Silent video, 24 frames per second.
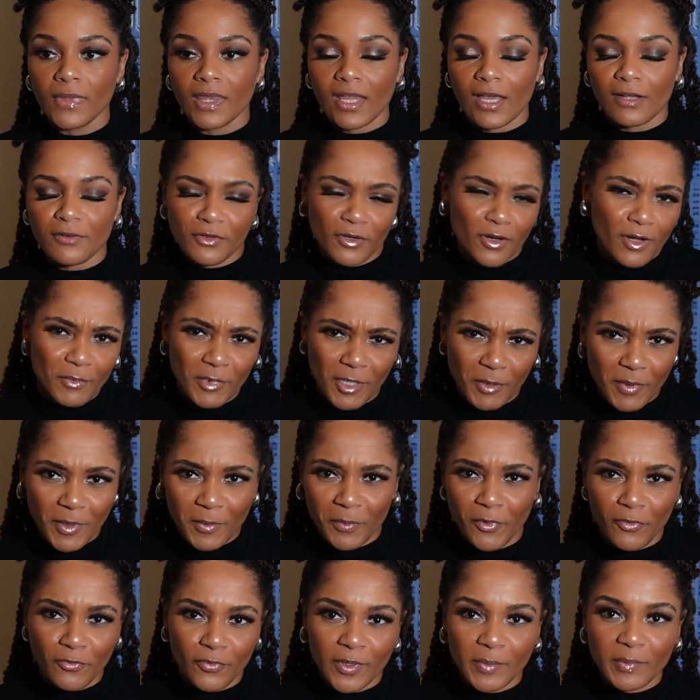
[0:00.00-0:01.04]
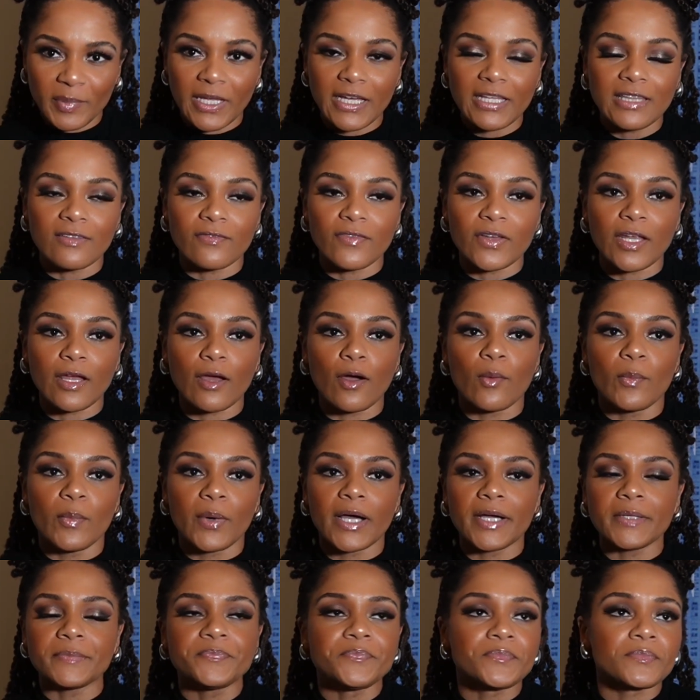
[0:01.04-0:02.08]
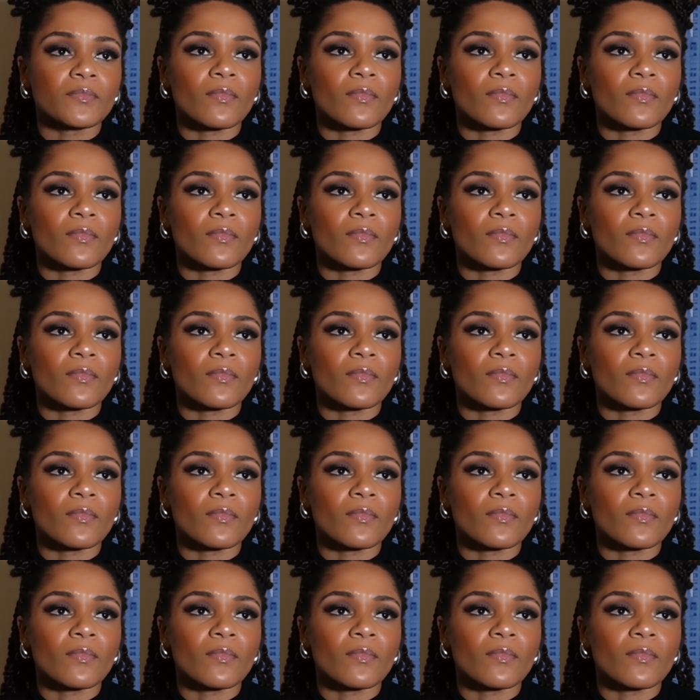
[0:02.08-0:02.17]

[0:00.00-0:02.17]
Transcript: I don't know how many people replayed the video, but